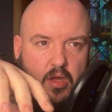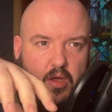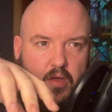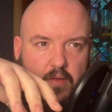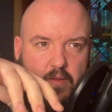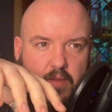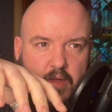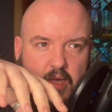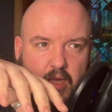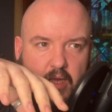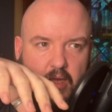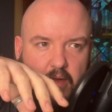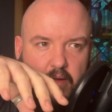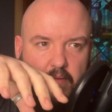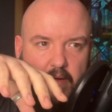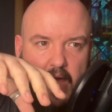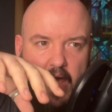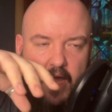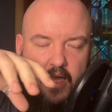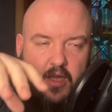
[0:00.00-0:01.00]
the
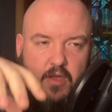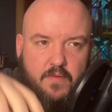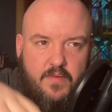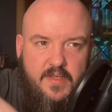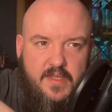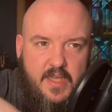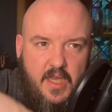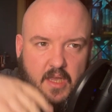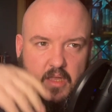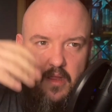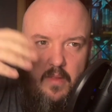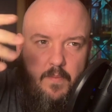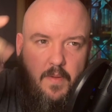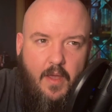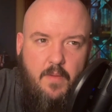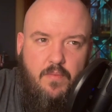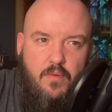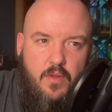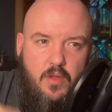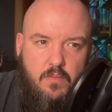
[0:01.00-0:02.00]
accuracy and the
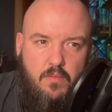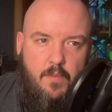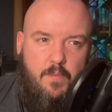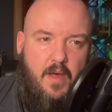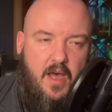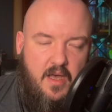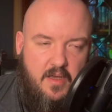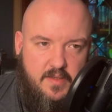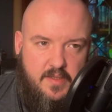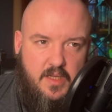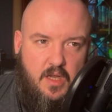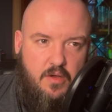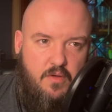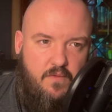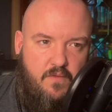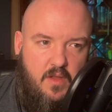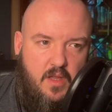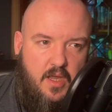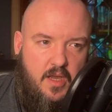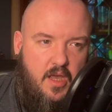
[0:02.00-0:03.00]
people that were passed
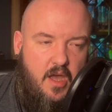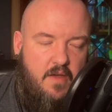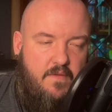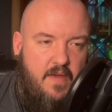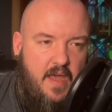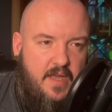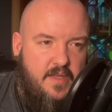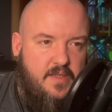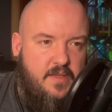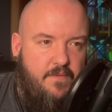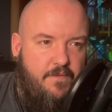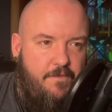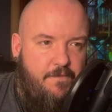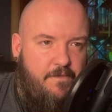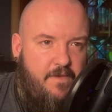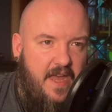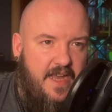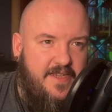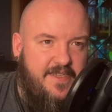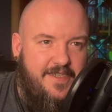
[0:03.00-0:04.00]
over. Like, I've had some
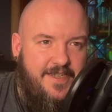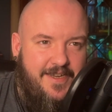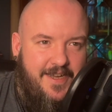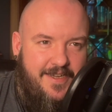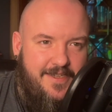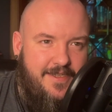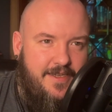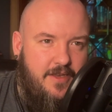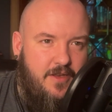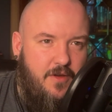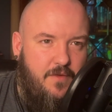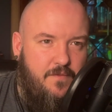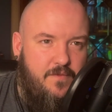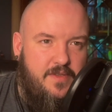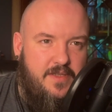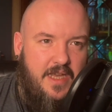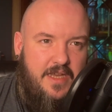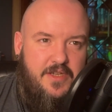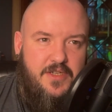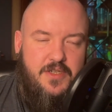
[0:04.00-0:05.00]
fascinating
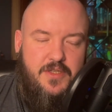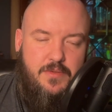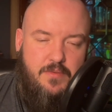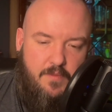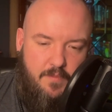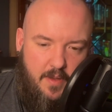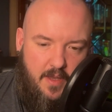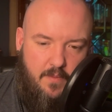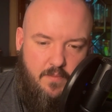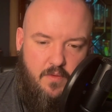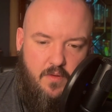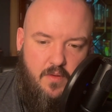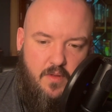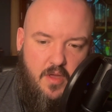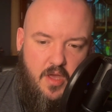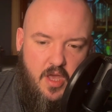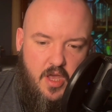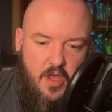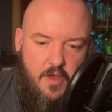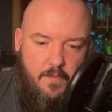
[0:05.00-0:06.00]
conversations with people,
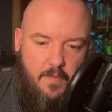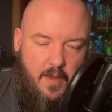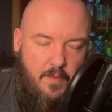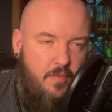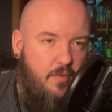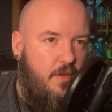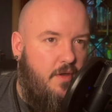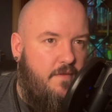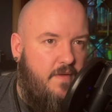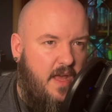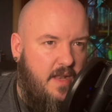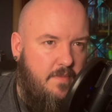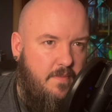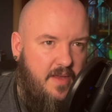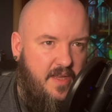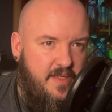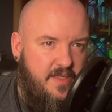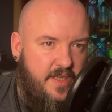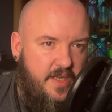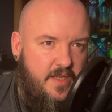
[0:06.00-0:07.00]
people that have had
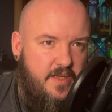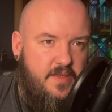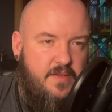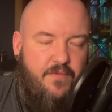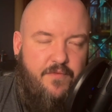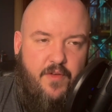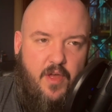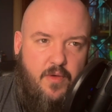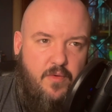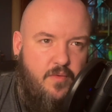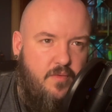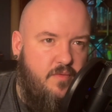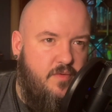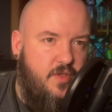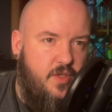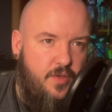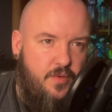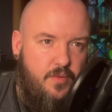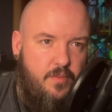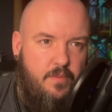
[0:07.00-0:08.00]
meetings, phone,
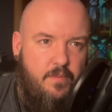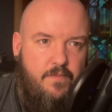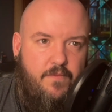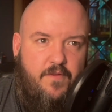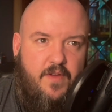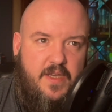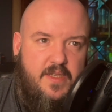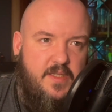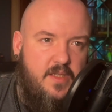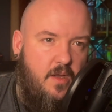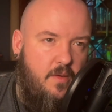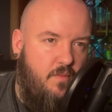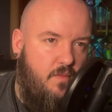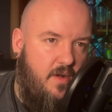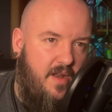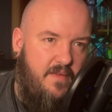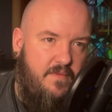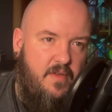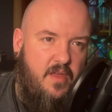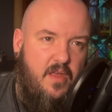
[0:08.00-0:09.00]
Zoom, FaceTime,
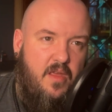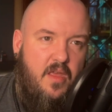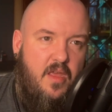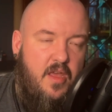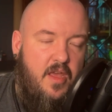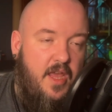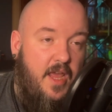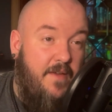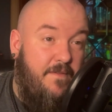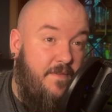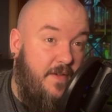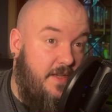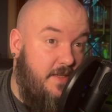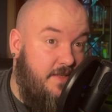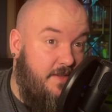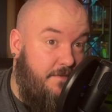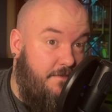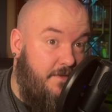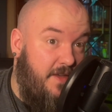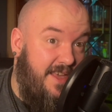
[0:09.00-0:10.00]
whatever, face
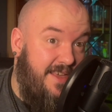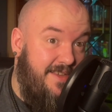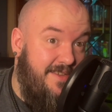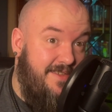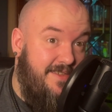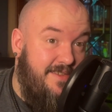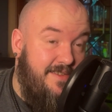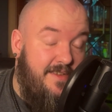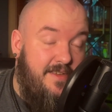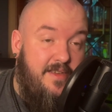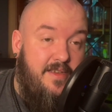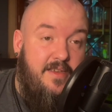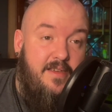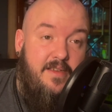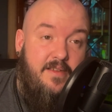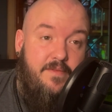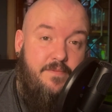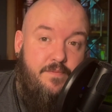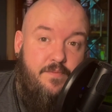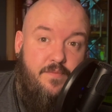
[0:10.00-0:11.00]
to face,
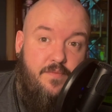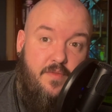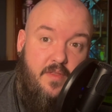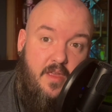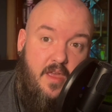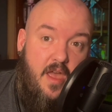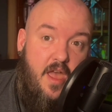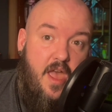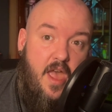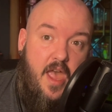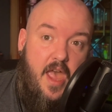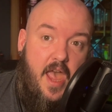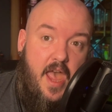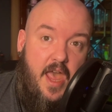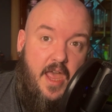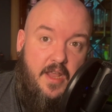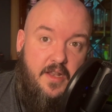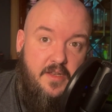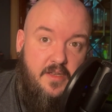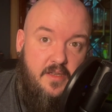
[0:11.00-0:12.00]

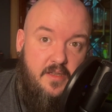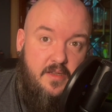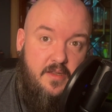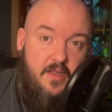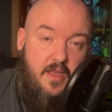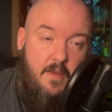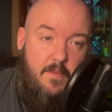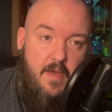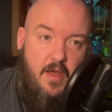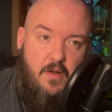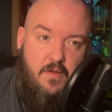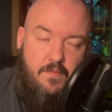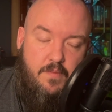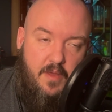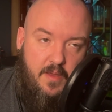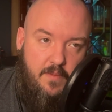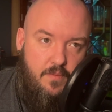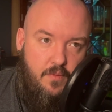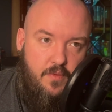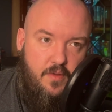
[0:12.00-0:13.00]
and the amount of
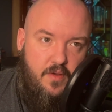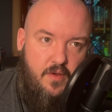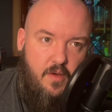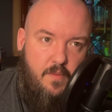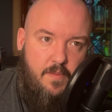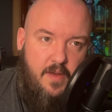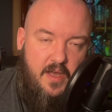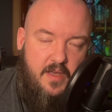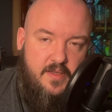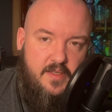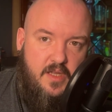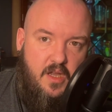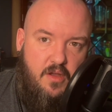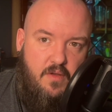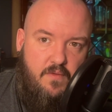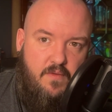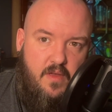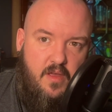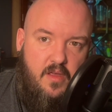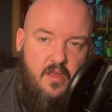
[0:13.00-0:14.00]
people that got passed
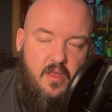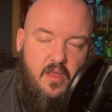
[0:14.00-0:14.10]
over.